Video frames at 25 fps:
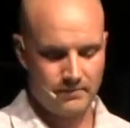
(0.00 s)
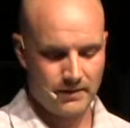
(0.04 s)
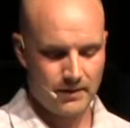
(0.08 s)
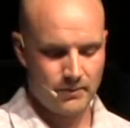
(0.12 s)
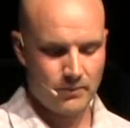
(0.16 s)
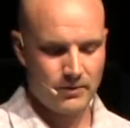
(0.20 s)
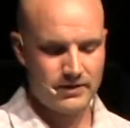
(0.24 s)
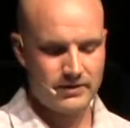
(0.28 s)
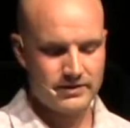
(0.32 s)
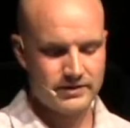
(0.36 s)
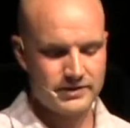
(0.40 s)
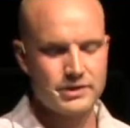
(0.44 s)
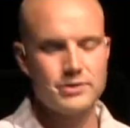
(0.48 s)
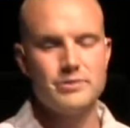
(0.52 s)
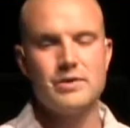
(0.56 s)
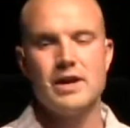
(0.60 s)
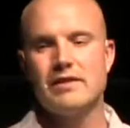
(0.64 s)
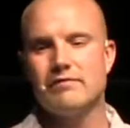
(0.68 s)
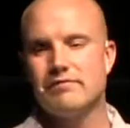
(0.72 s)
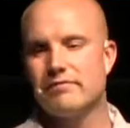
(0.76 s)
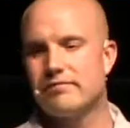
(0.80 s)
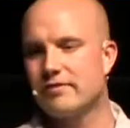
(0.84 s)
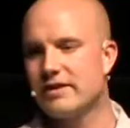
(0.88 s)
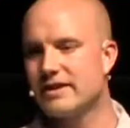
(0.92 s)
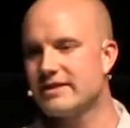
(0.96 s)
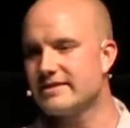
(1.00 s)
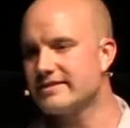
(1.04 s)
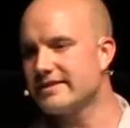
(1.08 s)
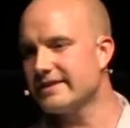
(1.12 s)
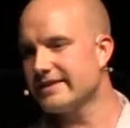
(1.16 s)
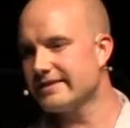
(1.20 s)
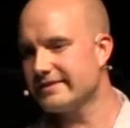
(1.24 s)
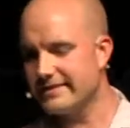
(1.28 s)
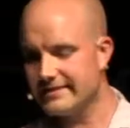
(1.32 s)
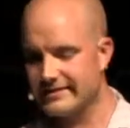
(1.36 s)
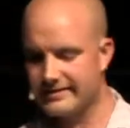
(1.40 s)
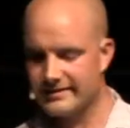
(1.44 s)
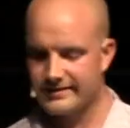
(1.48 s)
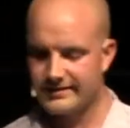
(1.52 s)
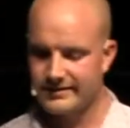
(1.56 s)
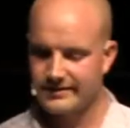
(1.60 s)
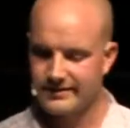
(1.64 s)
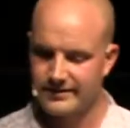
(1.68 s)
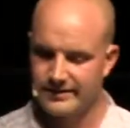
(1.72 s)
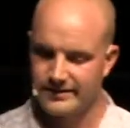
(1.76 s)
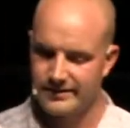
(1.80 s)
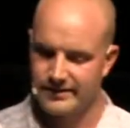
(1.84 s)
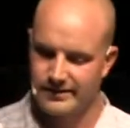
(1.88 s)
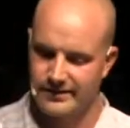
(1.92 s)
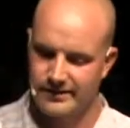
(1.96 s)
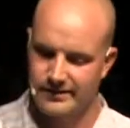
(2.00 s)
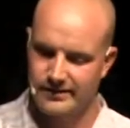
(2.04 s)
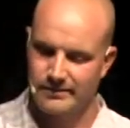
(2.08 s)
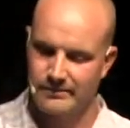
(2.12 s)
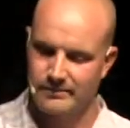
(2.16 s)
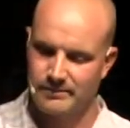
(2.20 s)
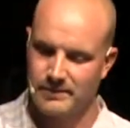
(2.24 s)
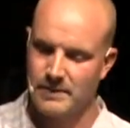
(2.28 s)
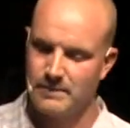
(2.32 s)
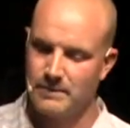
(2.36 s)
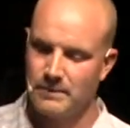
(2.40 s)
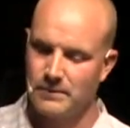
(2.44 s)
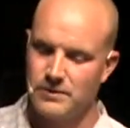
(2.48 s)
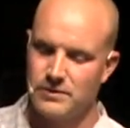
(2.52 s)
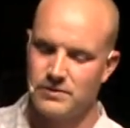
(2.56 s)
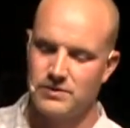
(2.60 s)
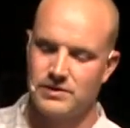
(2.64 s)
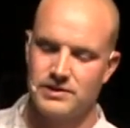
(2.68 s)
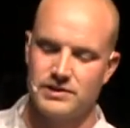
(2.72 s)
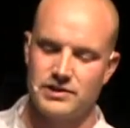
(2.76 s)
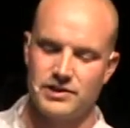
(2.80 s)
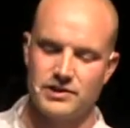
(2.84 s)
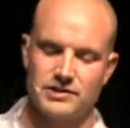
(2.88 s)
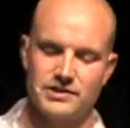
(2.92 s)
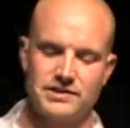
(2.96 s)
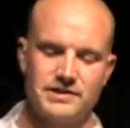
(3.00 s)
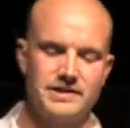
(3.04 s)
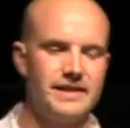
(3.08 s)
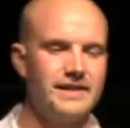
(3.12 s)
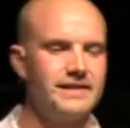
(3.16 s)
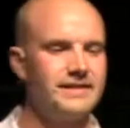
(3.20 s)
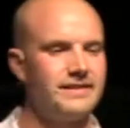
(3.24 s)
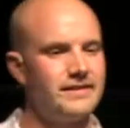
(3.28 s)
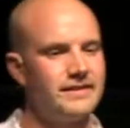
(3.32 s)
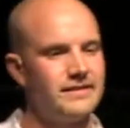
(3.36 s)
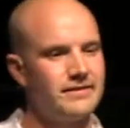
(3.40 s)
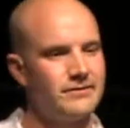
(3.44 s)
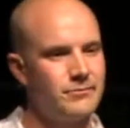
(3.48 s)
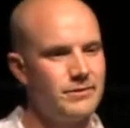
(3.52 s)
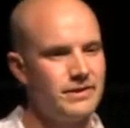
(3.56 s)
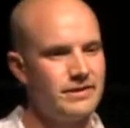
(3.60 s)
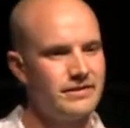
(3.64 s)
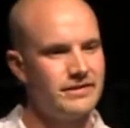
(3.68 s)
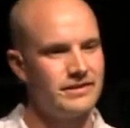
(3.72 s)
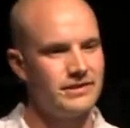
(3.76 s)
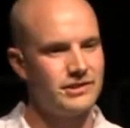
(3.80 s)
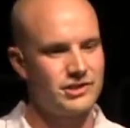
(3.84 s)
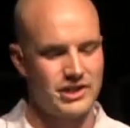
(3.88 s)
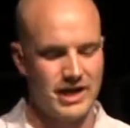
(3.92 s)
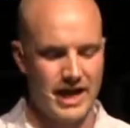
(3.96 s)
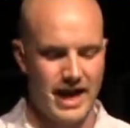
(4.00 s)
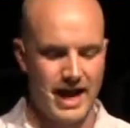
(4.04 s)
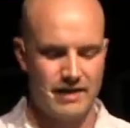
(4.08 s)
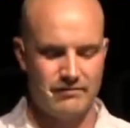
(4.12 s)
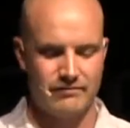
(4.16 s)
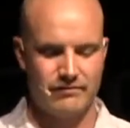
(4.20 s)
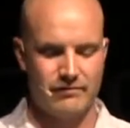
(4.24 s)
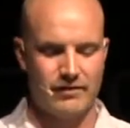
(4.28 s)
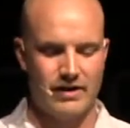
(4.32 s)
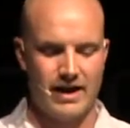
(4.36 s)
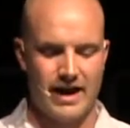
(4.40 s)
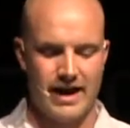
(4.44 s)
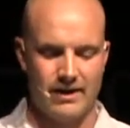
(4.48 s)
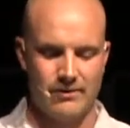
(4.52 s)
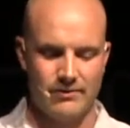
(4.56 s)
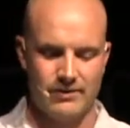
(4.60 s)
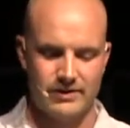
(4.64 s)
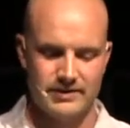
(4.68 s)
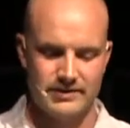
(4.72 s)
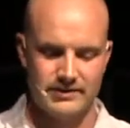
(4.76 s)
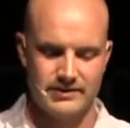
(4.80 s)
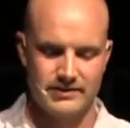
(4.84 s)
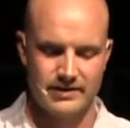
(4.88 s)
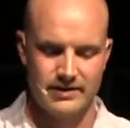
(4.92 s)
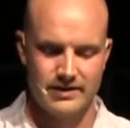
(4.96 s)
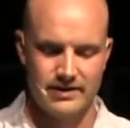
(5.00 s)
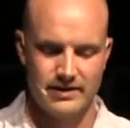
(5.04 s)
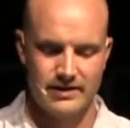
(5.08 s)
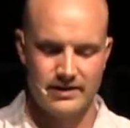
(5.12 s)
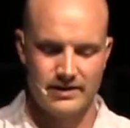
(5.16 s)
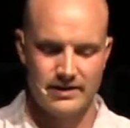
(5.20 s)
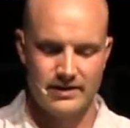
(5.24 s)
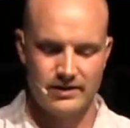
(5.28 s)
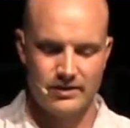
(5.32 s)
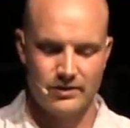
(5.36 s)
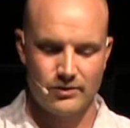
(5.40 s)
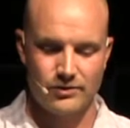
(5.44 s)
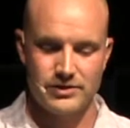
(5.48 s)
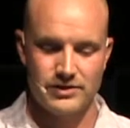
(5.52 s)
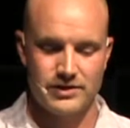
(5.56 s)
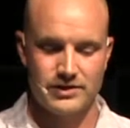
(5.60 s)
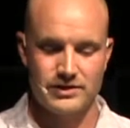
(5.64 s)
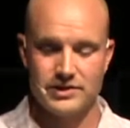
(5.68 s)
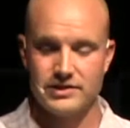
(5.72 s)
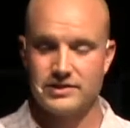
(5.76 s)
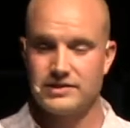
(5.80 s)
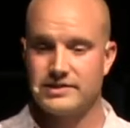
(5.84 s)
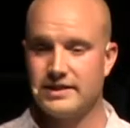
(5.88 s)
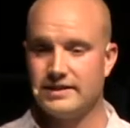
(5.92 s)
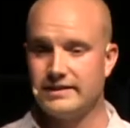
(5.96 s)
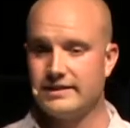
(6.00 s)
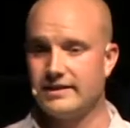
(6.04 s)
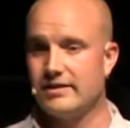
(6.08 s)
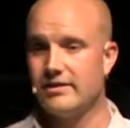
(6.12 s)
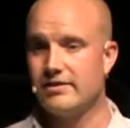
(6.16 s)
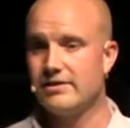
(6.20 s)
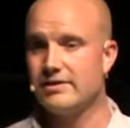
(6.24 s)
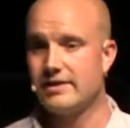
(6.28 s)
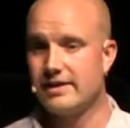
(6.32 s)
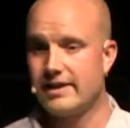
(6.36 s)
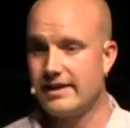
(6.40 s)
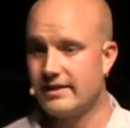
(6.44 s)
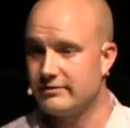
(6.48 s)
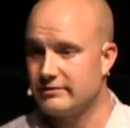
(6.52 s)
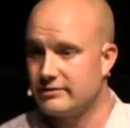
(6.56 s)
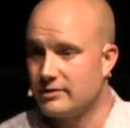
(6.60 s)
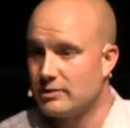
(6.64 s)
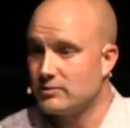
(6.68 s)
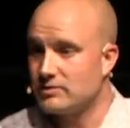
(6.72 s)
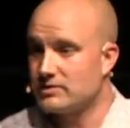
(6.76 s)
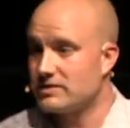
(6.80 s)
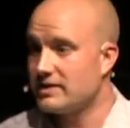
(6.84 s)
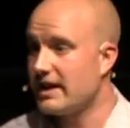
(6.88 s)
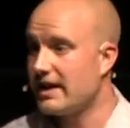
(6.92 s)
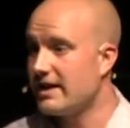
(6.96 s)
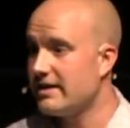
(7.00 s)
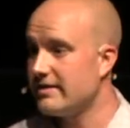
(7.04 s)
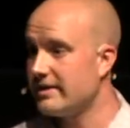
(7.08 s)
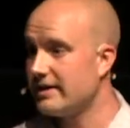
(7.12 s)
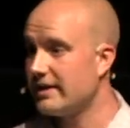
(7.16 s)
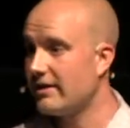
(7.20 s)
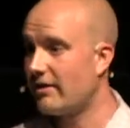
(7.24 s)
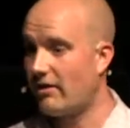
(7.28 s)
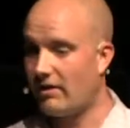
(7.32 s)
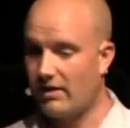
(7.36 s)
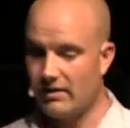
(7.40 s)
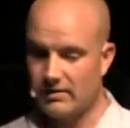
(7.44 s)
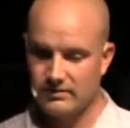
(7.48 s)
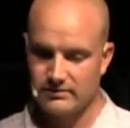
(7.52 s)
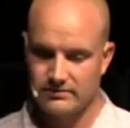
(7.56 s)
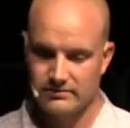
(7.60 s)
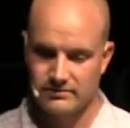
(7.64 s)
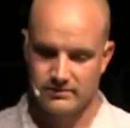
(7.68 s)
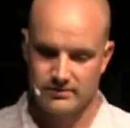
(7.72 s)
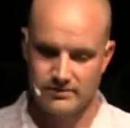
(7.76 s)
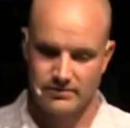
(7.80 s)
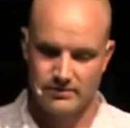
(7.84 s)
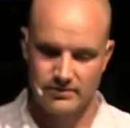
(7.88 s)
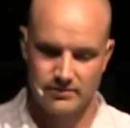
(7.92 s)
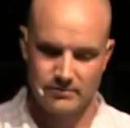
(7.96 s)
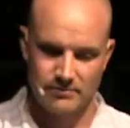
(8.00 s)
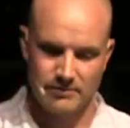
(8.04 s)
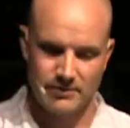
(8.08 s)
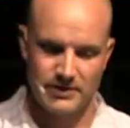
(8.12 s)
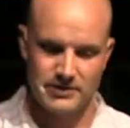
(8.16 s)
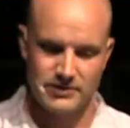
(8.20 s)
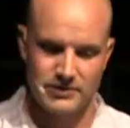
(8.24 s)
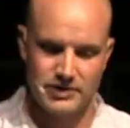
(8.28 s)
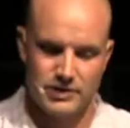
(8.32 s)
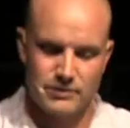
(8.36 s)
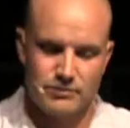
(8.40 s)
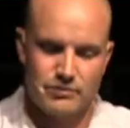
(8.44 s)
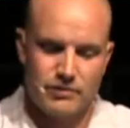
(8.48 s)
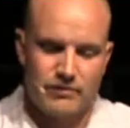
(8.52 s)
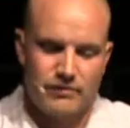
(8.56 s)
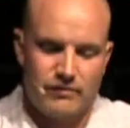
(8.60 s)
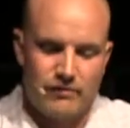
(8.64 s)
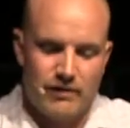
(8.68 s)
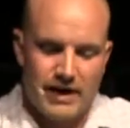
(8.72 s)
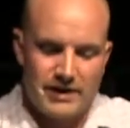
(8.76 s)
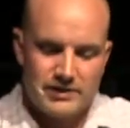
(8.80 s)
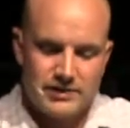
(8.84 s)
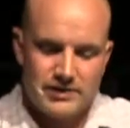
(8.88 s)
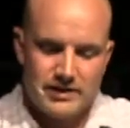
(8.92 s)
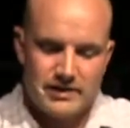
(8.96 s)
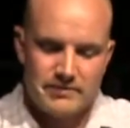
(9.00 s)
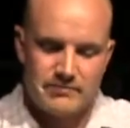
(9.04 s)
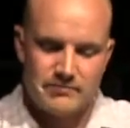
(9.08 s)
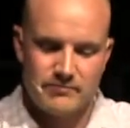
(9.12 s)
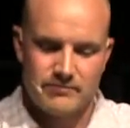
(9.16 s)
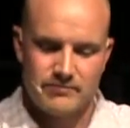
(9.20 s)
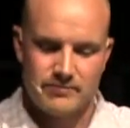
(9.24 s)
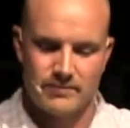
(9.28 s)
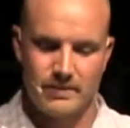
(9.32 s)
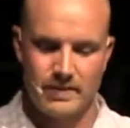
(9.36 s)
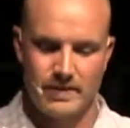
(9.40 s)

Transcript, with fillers: But I wonder do you have friends like this? People you can just sit with and chat for hours? Or you can just sit there and you don't say anything at all, but it's just refreshing?